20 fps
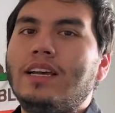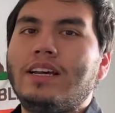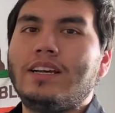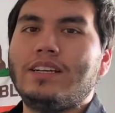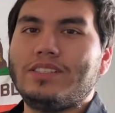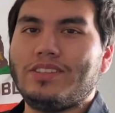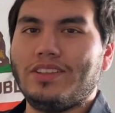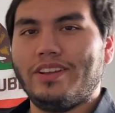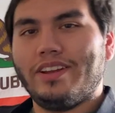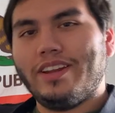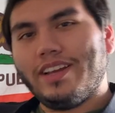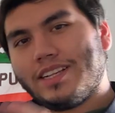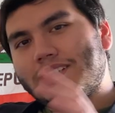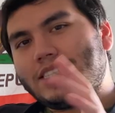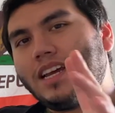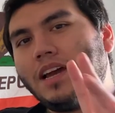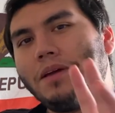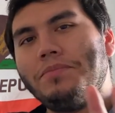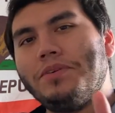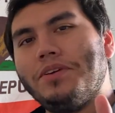So the next
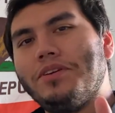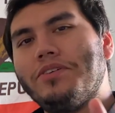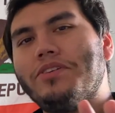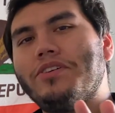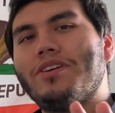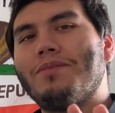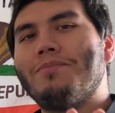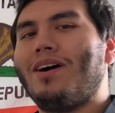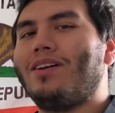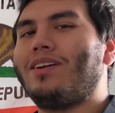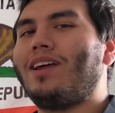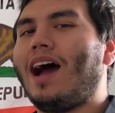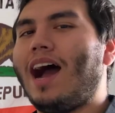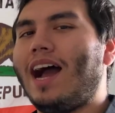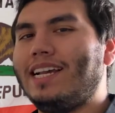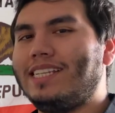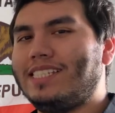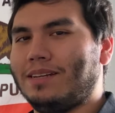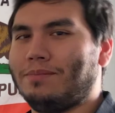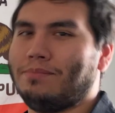time you hear about
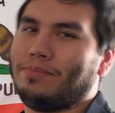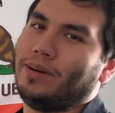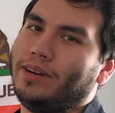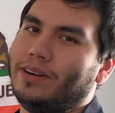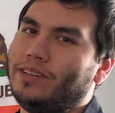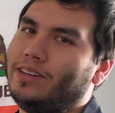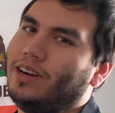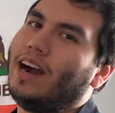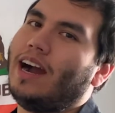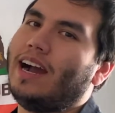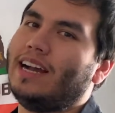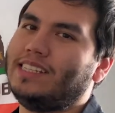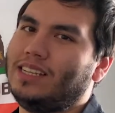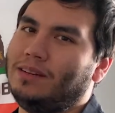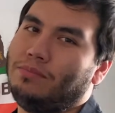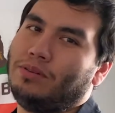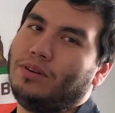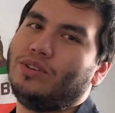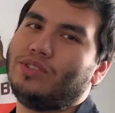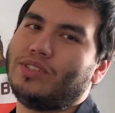Heisenberg or
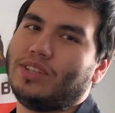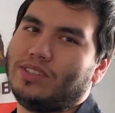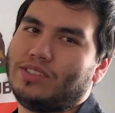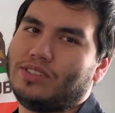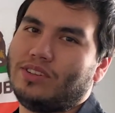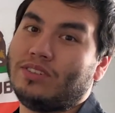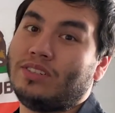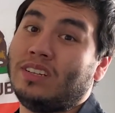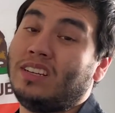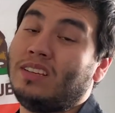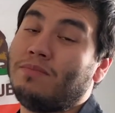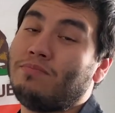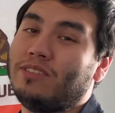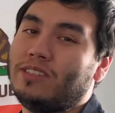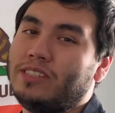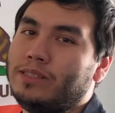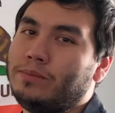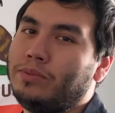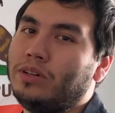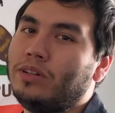Heisenberg's uncertainty
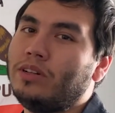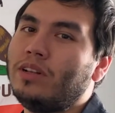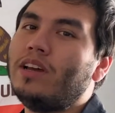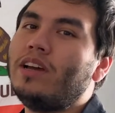principle,